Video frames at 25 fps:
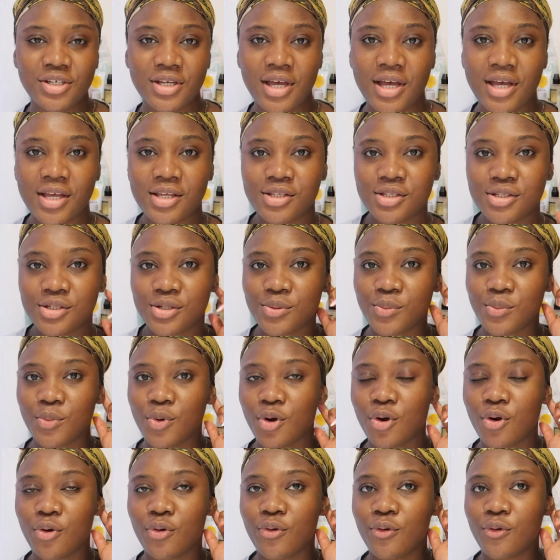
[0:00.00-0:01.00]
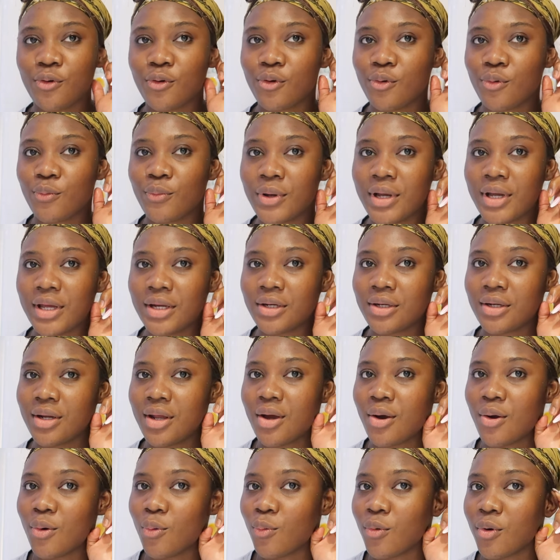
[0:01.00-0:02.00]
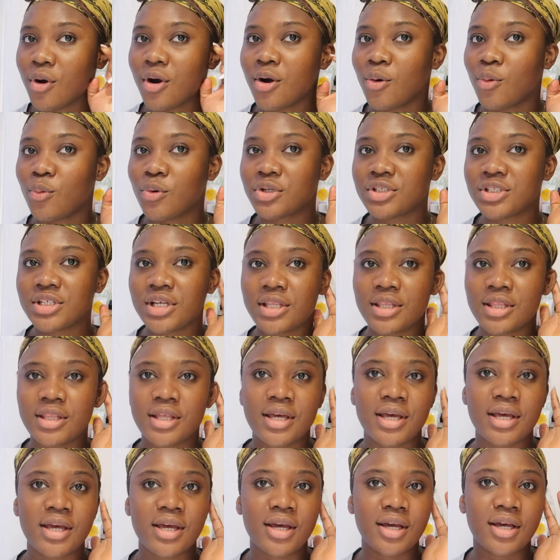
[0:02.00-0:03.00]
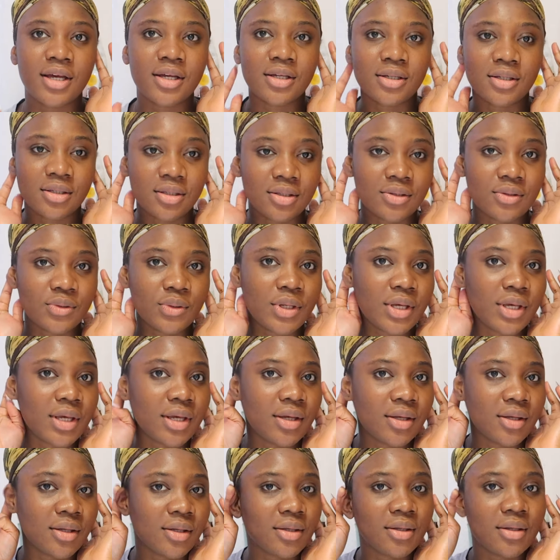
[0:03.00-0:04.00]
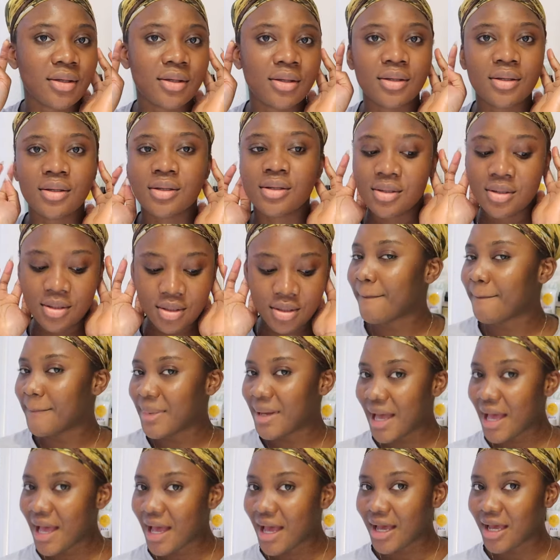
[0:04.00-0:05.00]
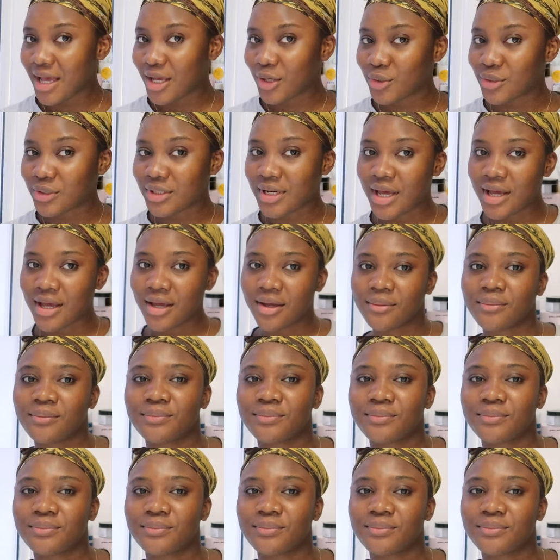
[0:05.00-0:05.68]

you guys tomorrow when we're washing the hair. Okay, Bye. Good night.